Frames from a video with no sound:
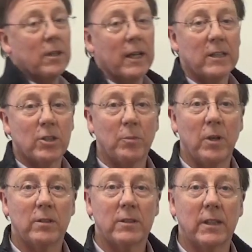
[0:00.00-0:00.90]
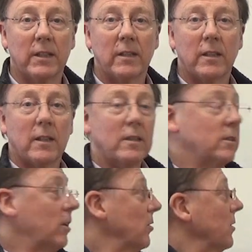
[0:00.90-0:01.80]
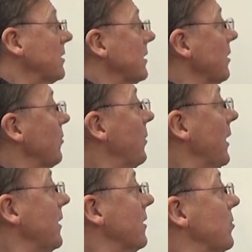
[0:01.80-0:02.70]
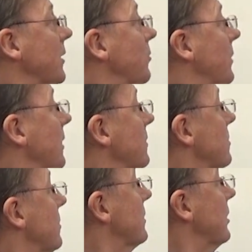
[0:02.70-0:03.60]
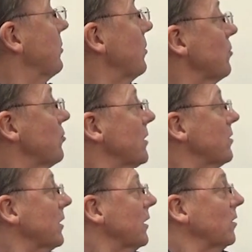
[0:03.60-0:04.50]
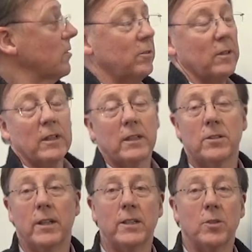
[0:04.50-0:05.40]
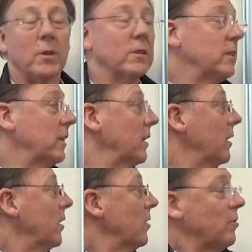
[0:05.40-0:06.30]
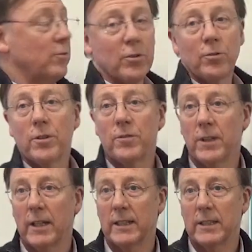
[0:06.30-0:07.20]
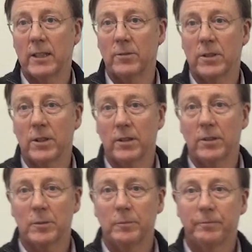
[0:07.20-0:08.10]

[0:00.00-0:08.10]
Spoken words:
HMRC. So instead of paying the £20 to the subcontractor, it goes directly to HMRC through the VAT returns.